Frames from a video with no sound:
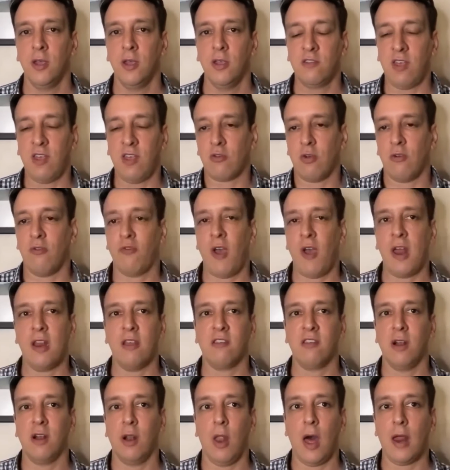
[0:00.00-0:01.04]
Saturated fat is
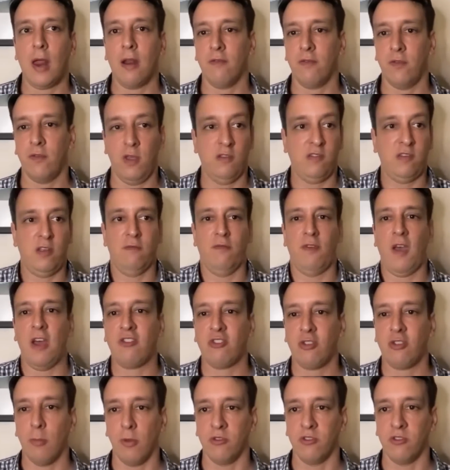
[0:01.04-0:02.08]
in a lot of is in
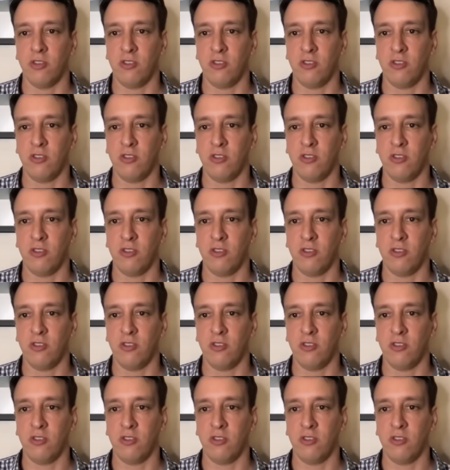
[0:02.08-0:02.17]
vegetables,